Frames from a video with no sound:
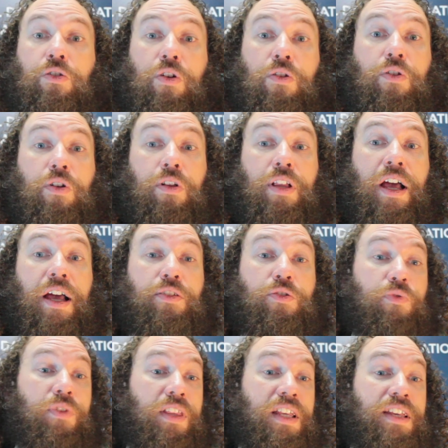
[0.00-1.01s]
Google
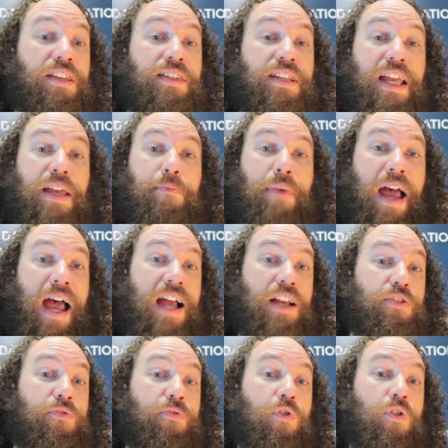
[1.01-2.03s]
has released a
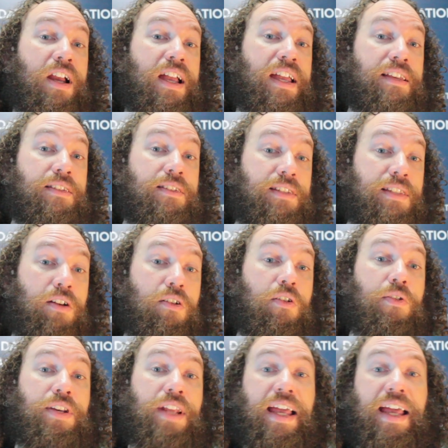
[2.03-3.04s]
patch for a
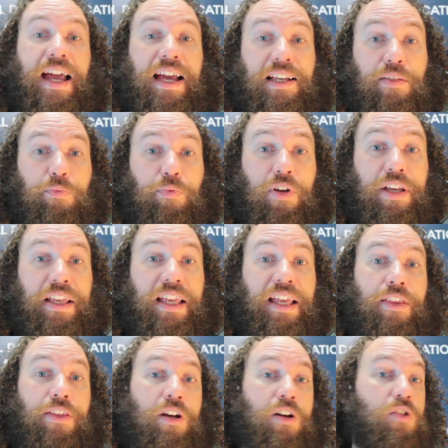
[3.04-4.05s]
zero-day exploit
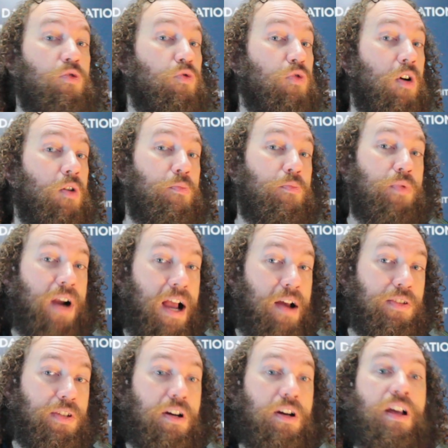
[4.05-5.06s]
in their Chrome
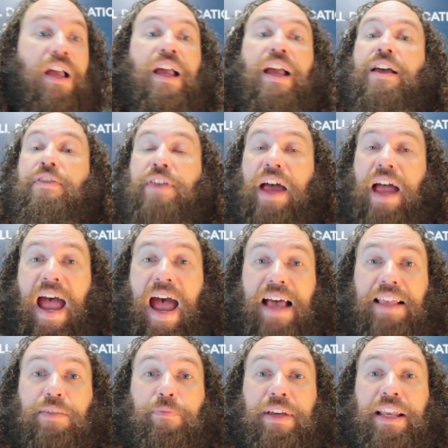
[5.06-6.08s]
browser that
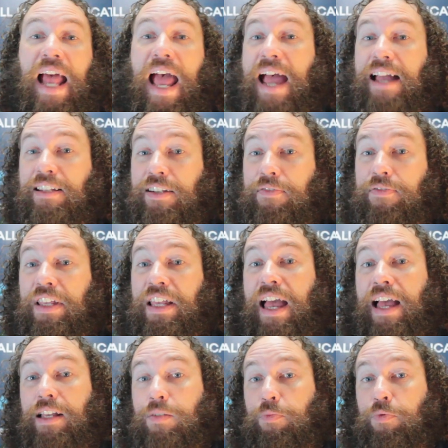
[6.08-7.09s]
has been actively
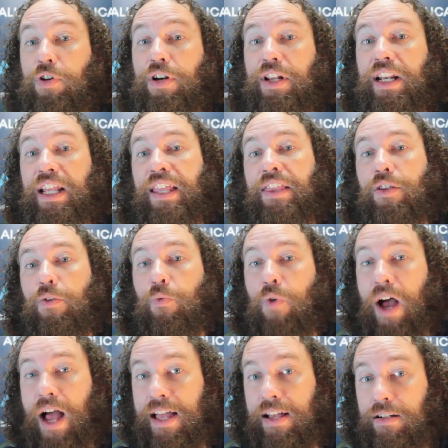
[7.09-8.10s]
exploited in the
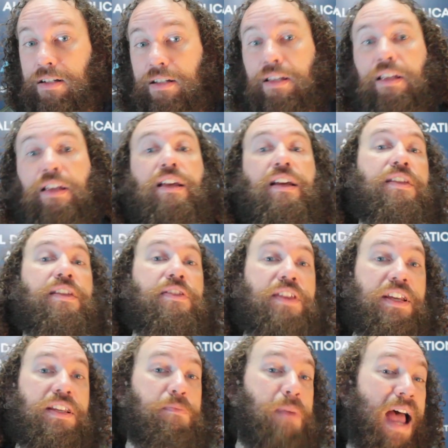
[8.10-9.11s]
wild.
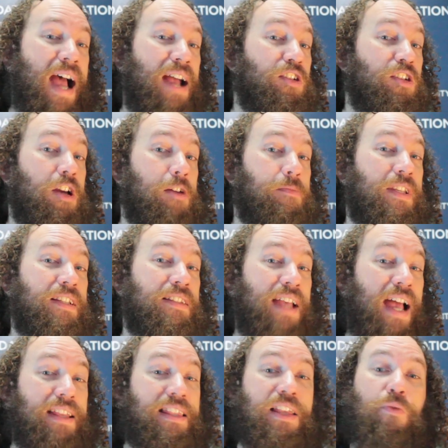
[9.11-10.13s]
This patch comes
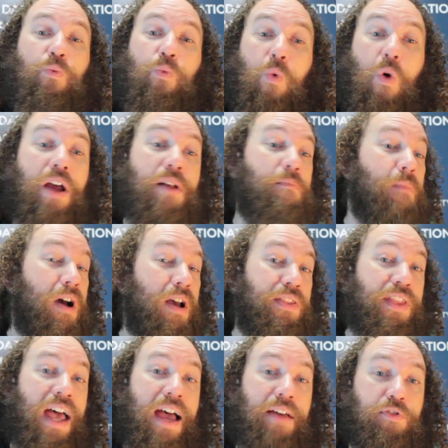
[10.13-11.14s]
exactly 1
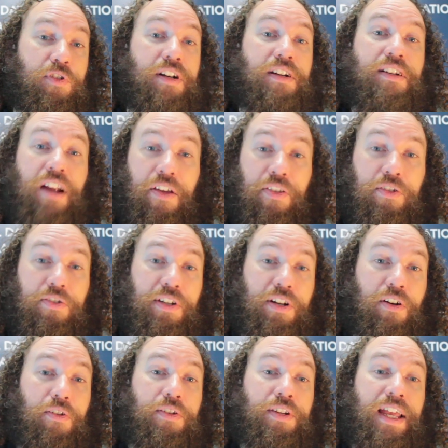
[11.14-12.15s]
month after another
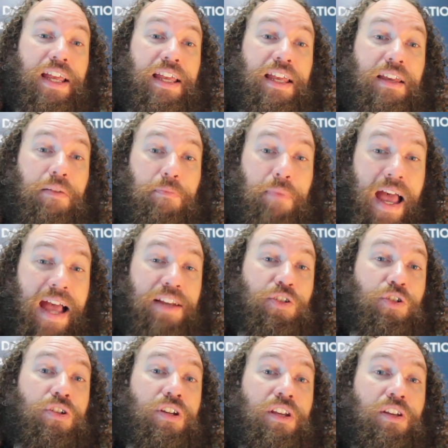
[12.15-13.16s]
zero-day
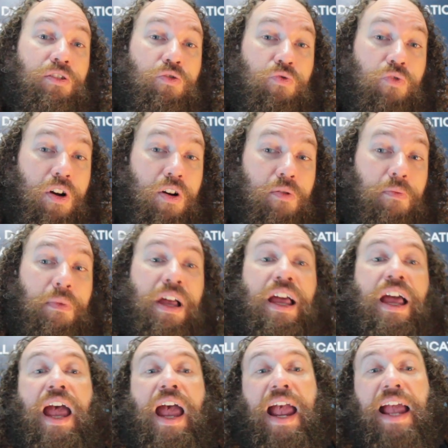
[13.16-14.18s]
patch in Chrome
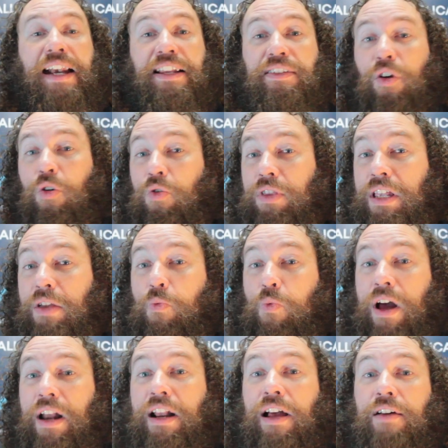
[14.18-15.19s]
and is only
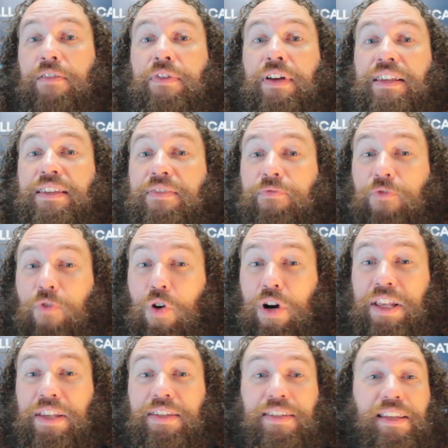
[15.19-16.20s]
one of
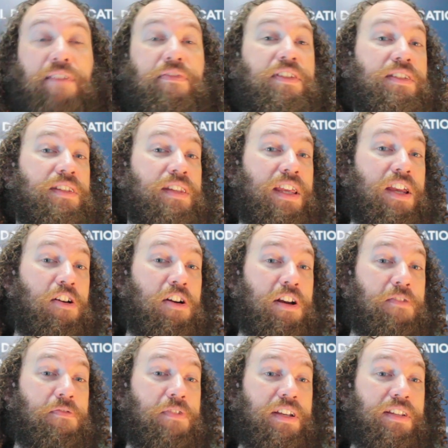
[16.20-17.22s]
47
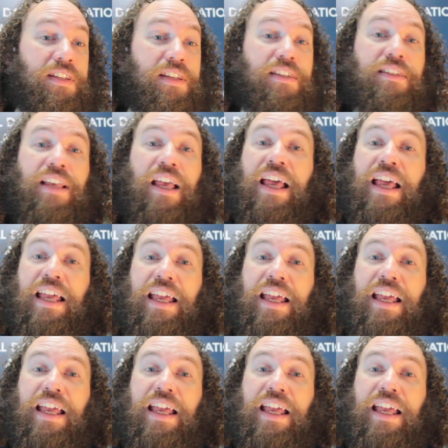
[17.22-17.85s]
security fixes